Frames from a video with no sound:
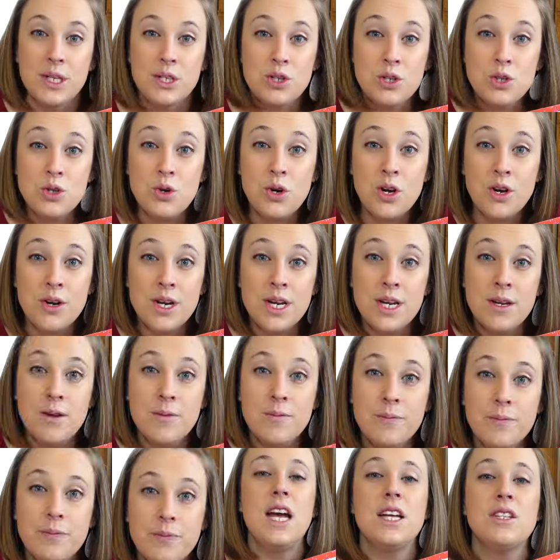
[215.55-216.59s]
a
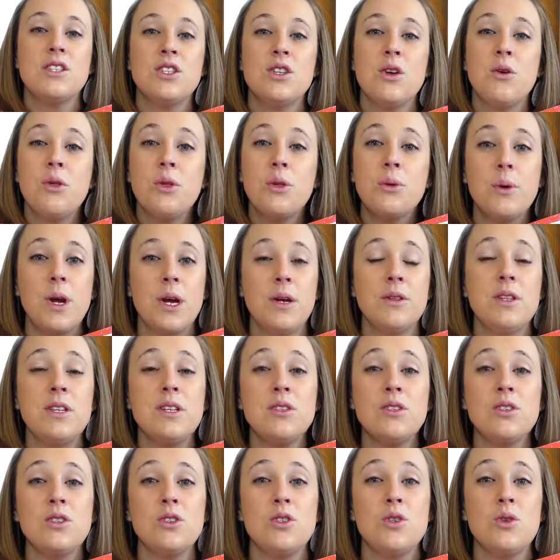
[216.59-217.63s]
story. And so throughout
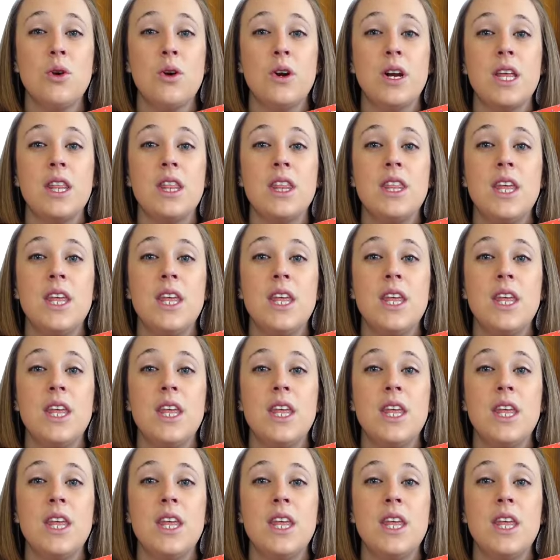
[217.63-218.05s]
this story,